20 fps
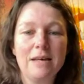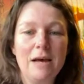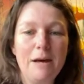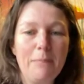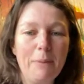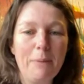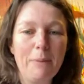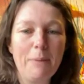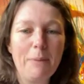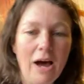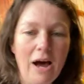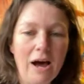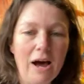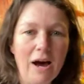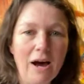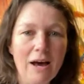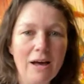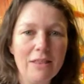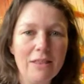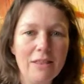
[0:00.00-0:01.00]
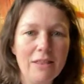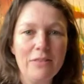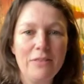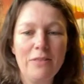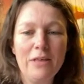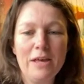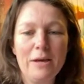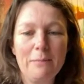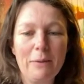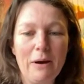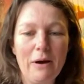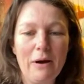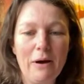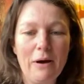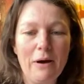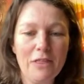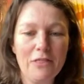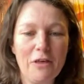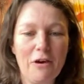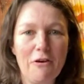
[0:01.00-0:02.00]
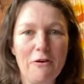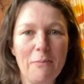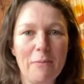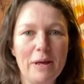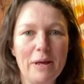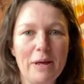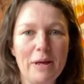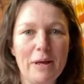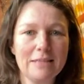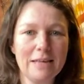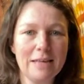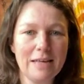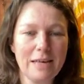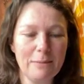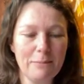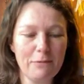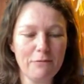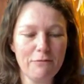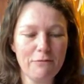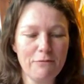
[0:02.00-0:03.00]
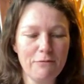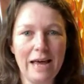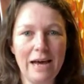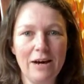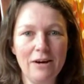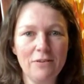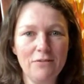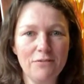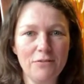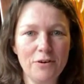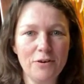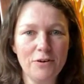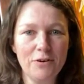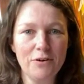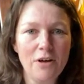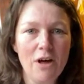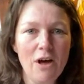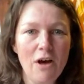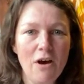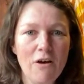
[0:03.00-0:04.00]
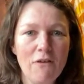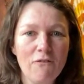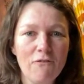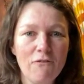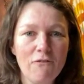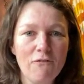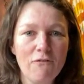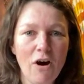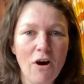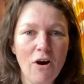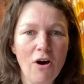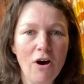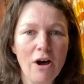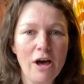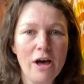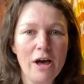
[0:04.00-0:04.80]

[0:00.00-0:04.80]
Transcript: about art, and the thing about art therapy, is that it can be really helpful for